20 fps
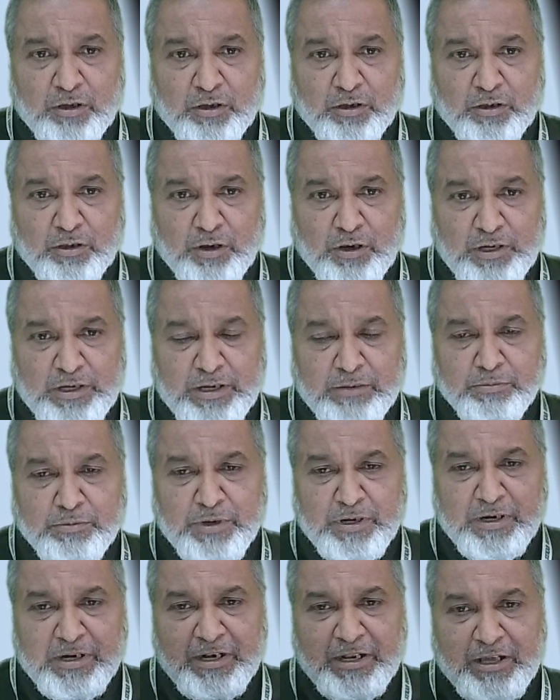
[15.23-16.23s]

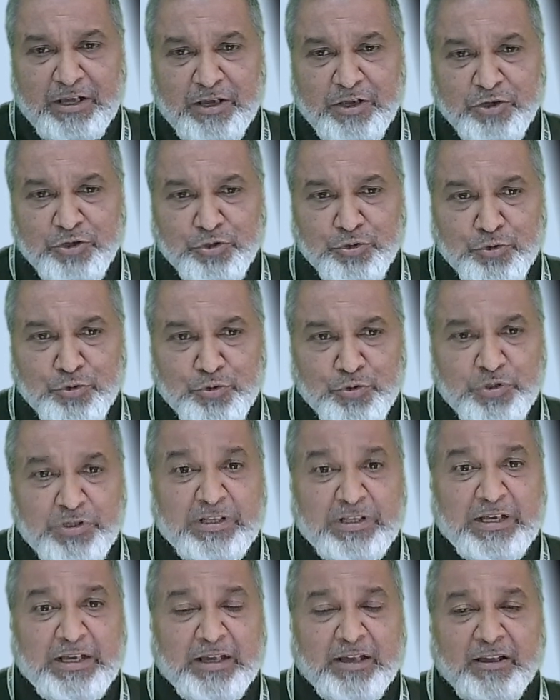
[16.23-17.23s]
contemporary
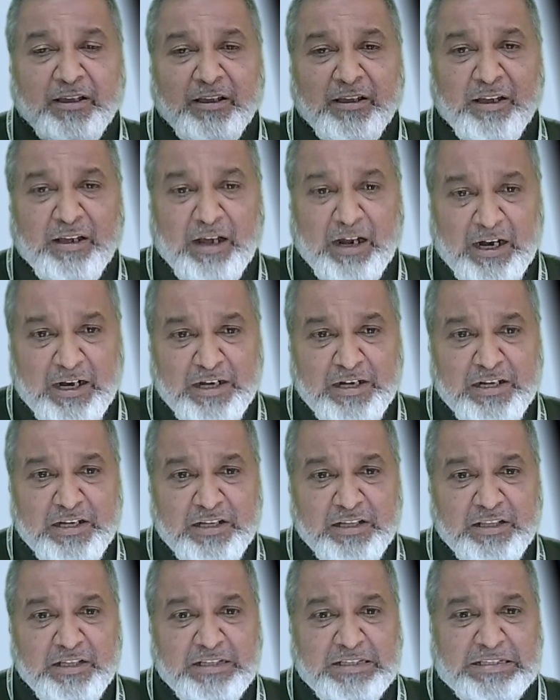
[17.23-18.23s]
issues
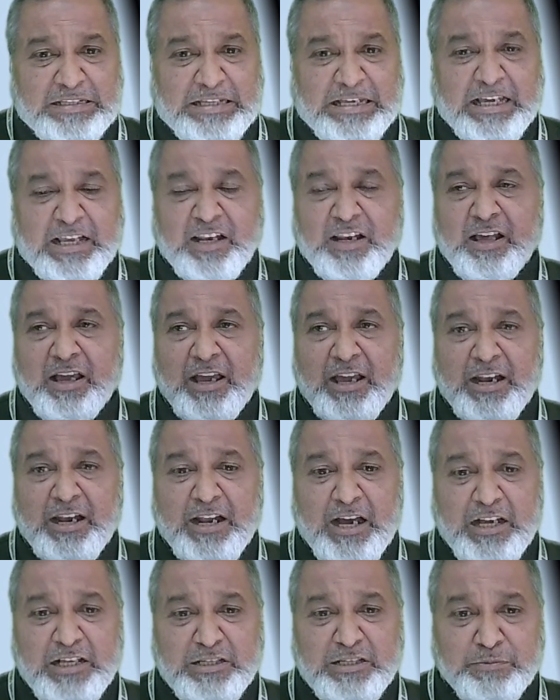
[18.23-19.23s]
under the Skill
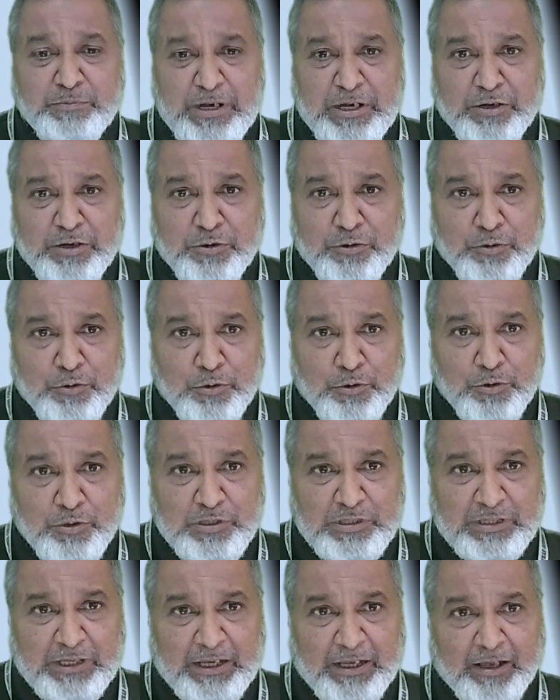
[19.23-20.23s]
Enhancement
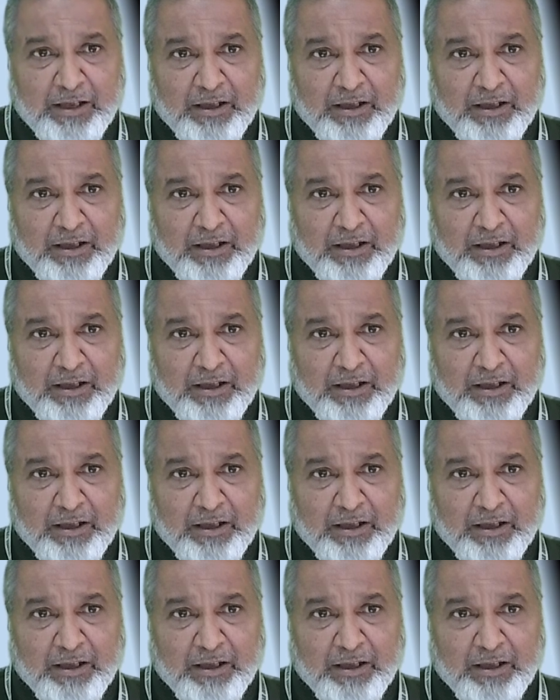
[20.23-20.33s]
course,